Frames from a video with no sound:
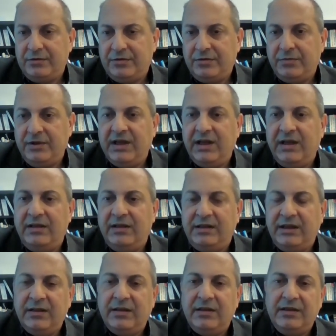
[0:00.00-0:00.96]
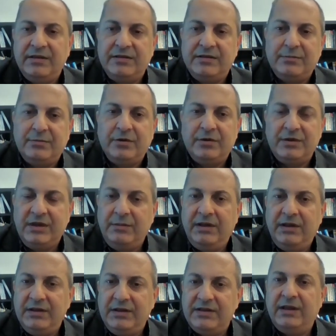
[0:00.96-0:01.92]
So we can detect these
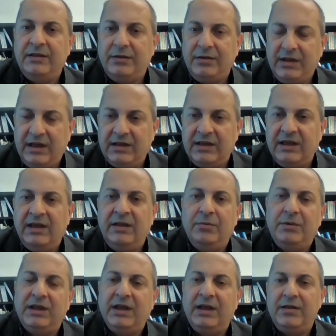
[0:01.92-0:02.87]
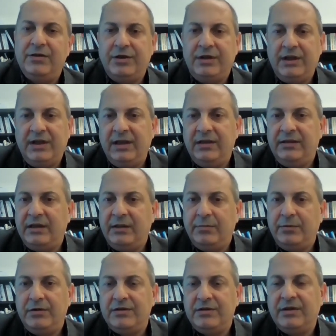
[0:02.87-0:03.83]
proximities, and again, we can generate
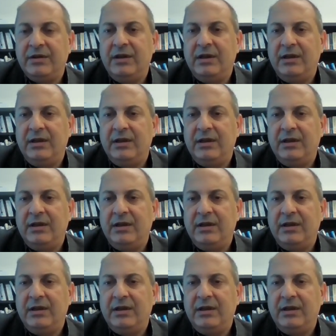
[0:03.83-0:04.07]
reports